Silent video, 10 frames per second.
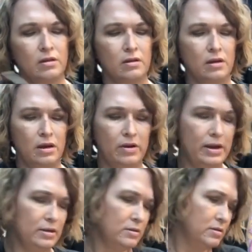All
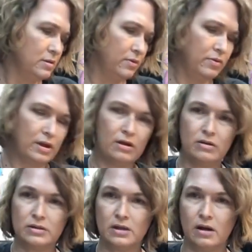right, so
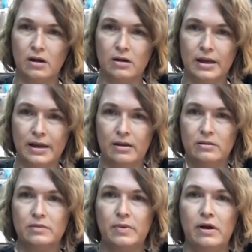there's our Kale
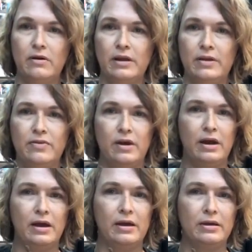Sprout in the
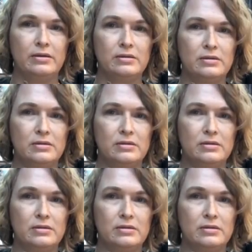eyes.